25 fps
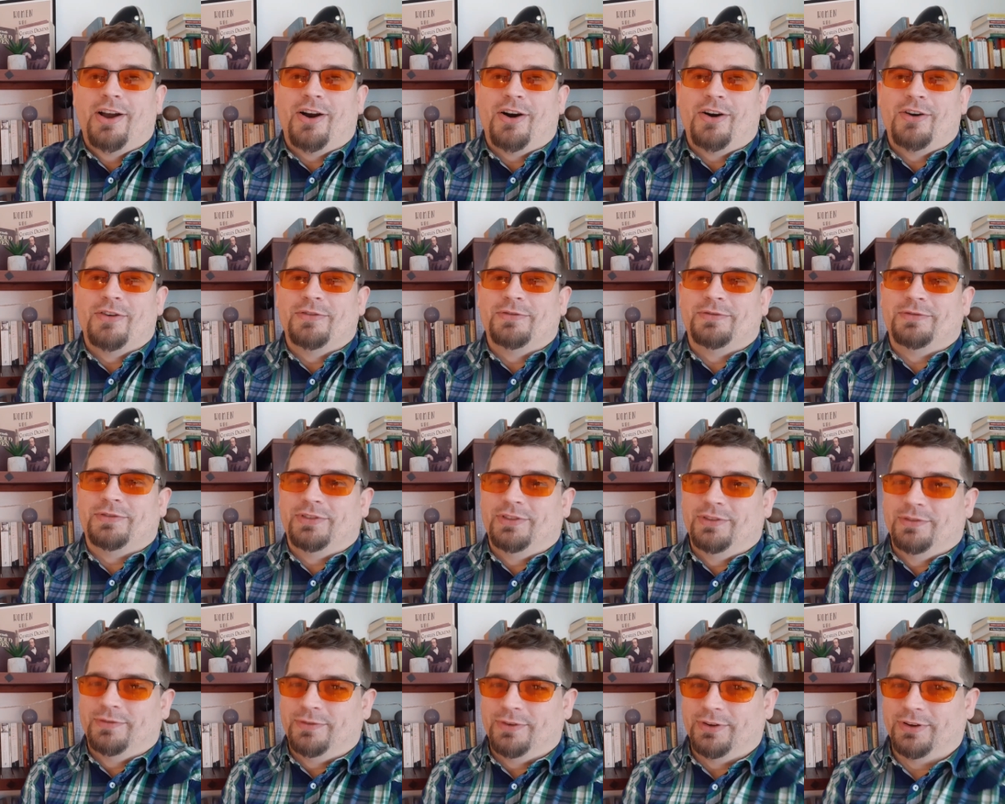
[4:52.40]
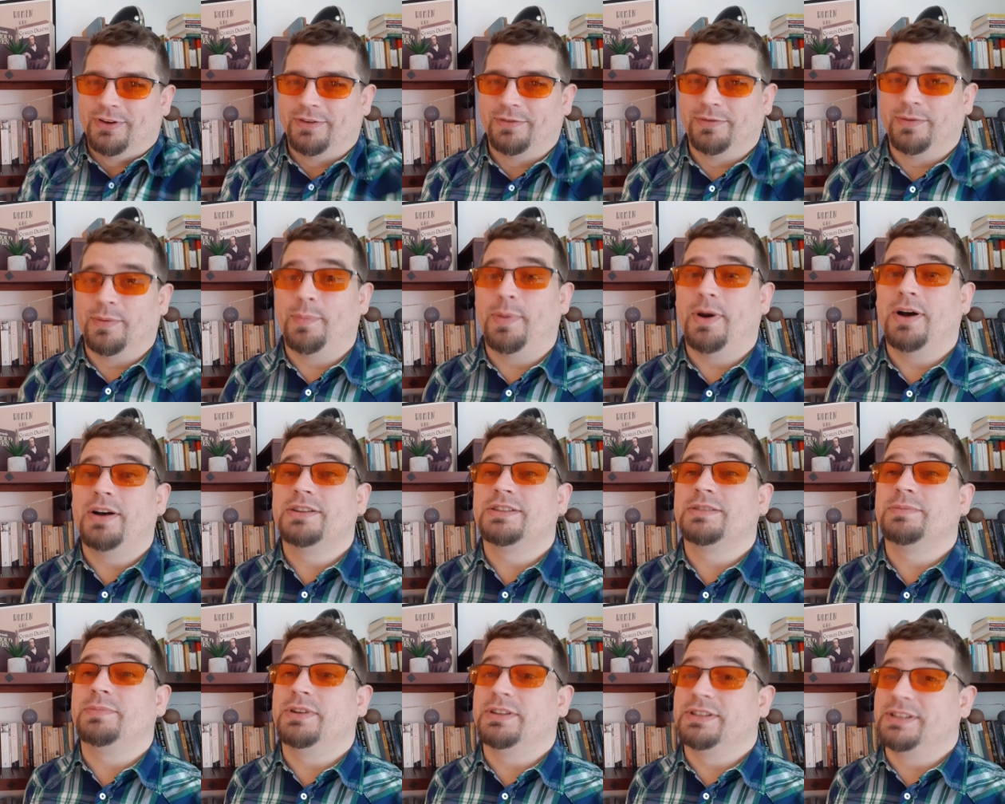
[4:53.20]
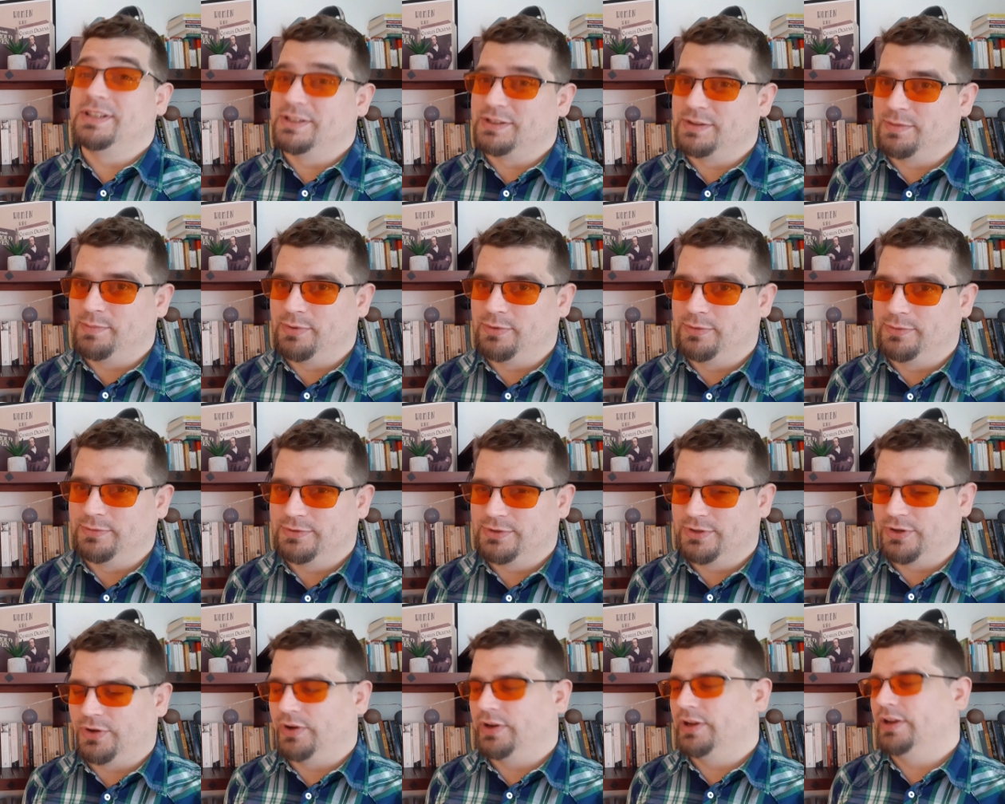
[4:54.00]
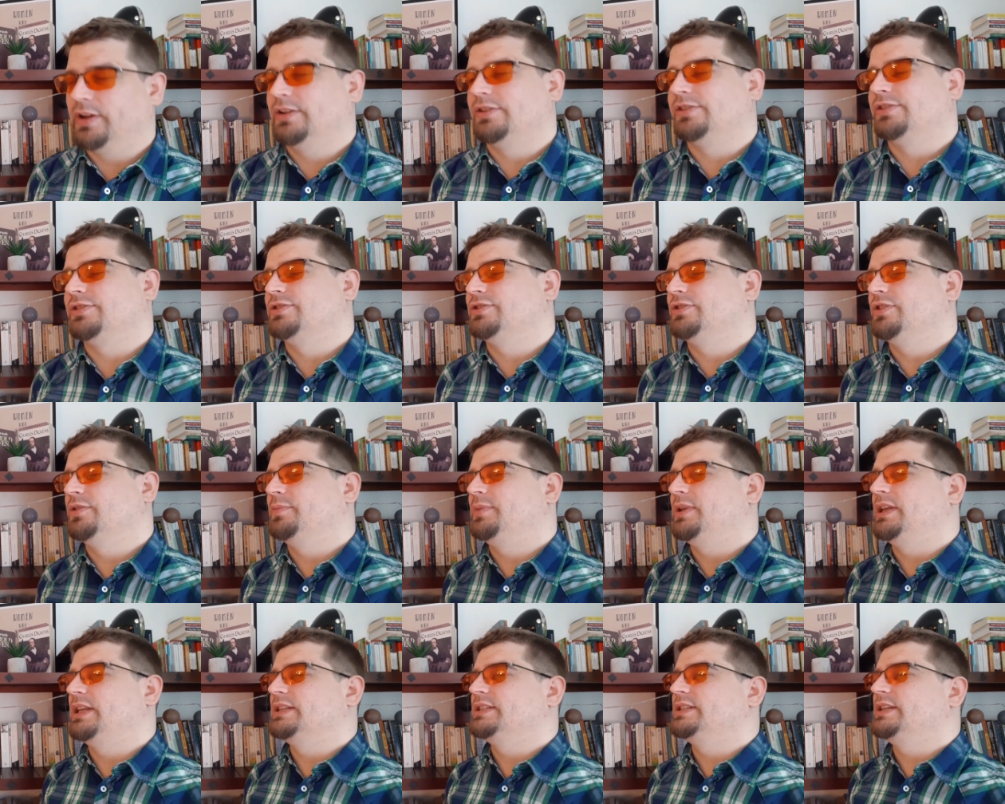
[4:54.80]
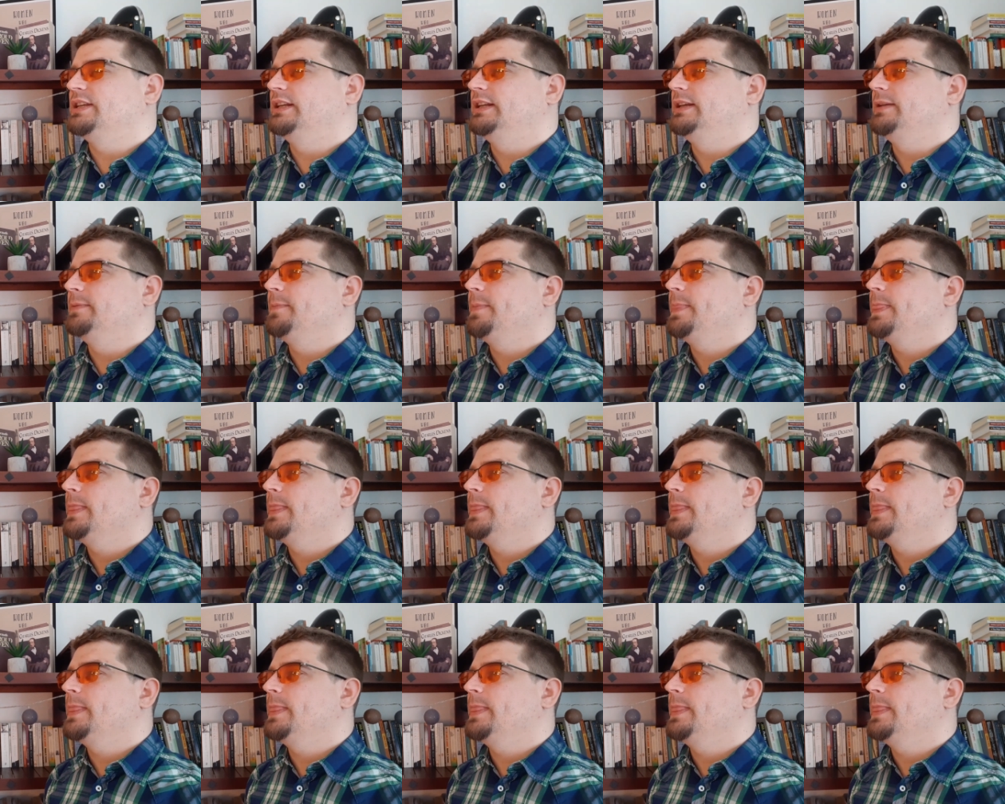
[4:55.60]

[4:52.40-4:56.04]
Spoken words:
of the verb, past participle. Sorry, I should stop being silly.